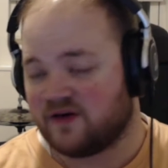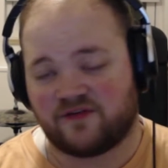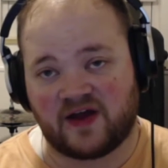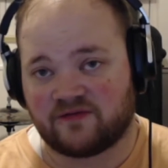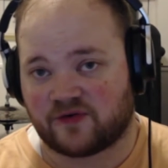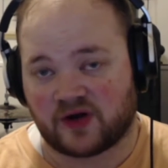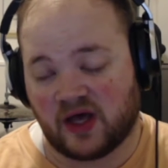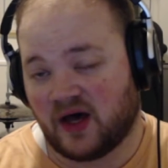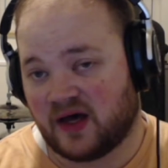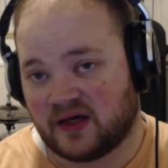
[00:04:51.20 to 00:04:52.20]
fight for a
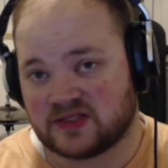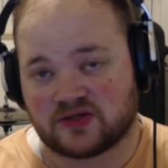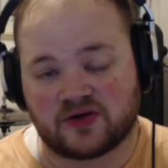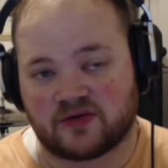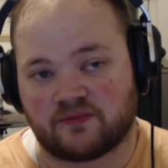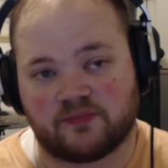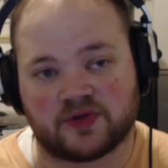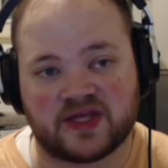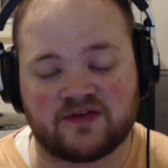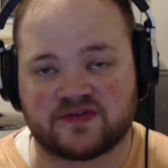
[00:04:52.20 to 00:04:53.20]
cause or
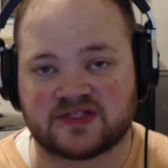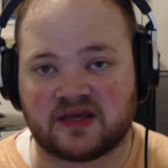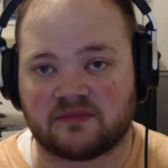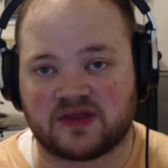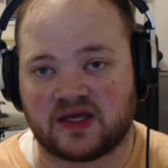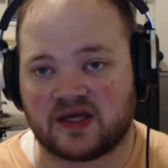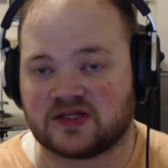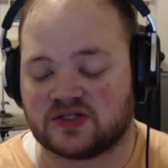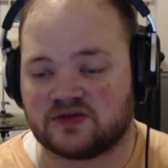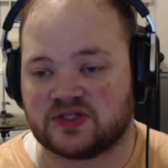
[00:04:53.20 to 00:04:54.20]
believe the same thing
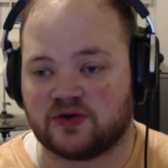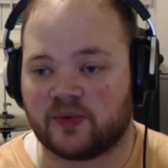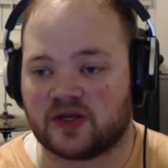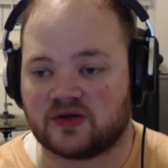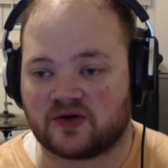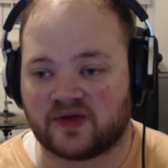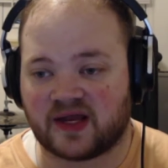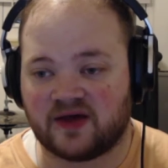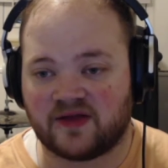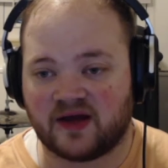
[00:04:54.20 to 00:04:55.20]
as you do, but you don't
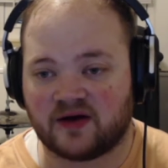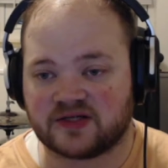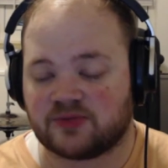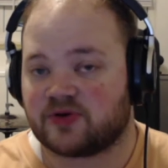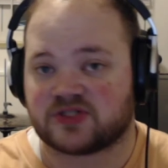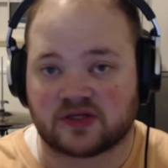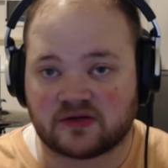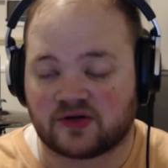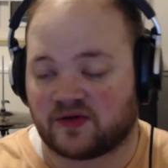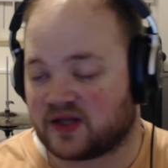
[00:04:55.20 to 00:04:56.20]
like how they are as a person.
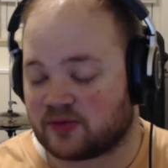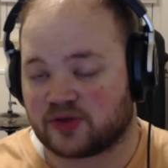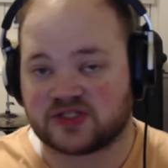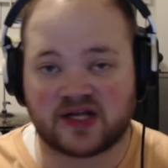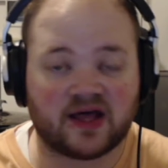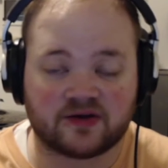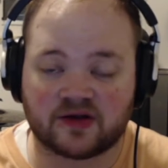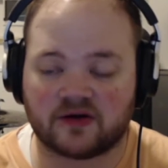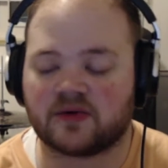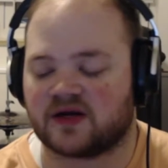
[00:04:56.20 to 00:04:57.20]
You don't like their
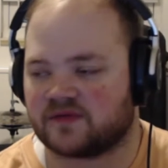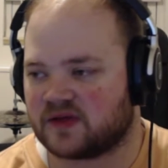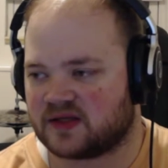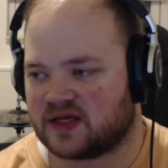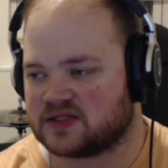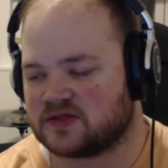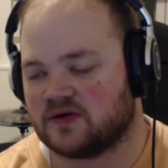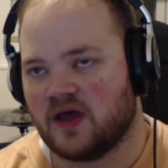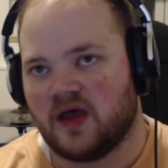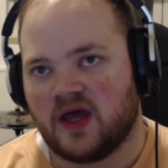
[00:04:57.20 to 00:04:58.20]
personality or whatever like that.
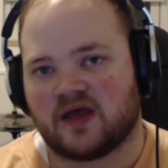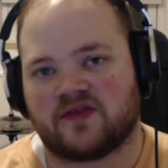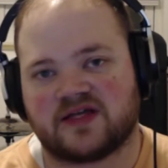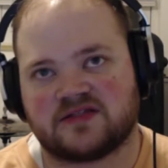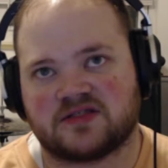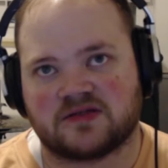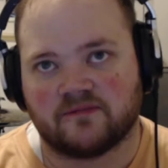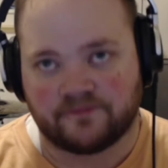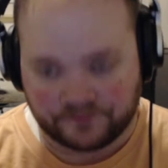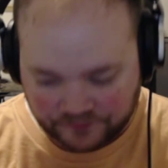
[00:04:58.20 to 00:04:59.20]
So that's
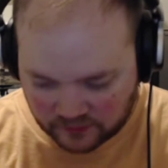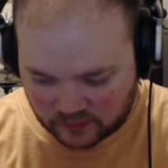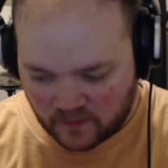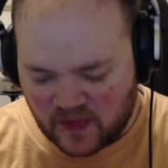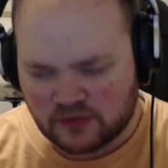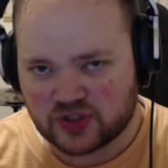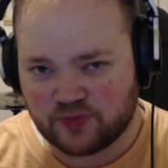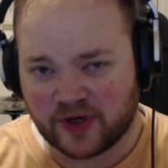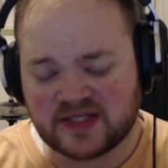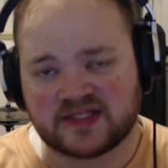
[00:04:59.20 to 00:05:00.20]

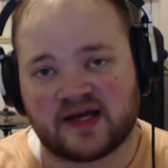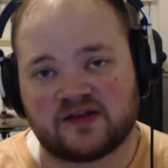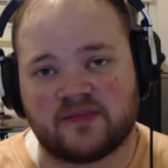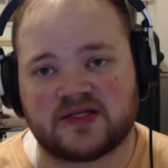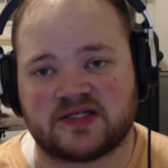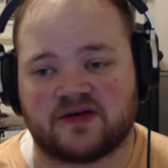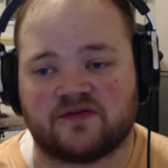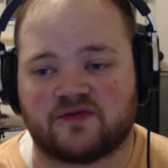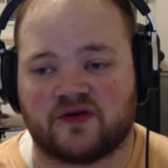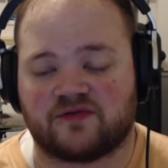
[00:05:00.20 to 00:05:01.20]
just brings an element
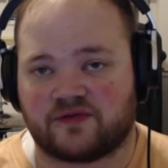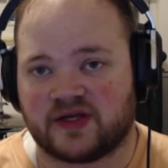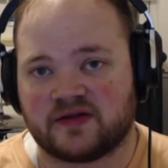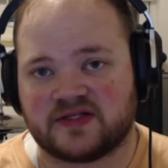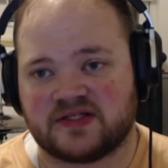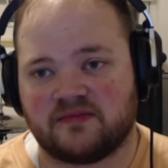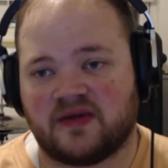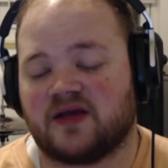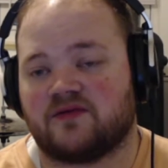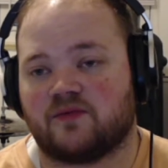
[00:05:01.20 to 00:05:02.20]
of realism
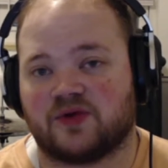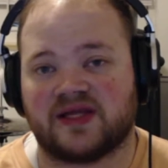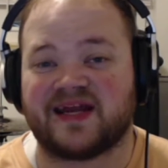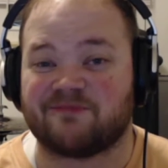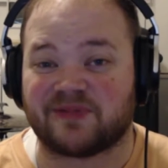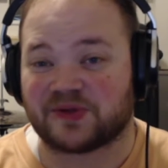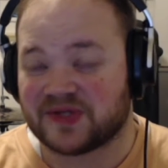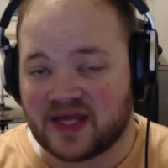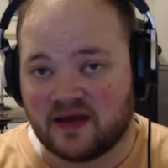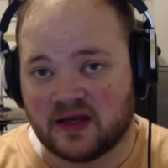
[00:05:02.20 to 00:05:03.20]
and
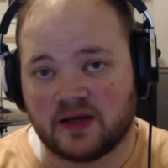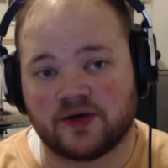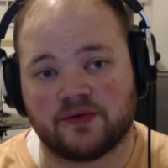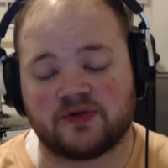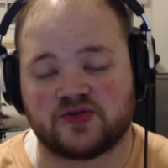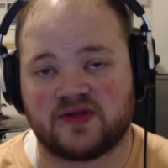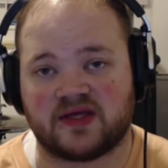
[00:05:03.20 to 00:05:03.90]
relatability between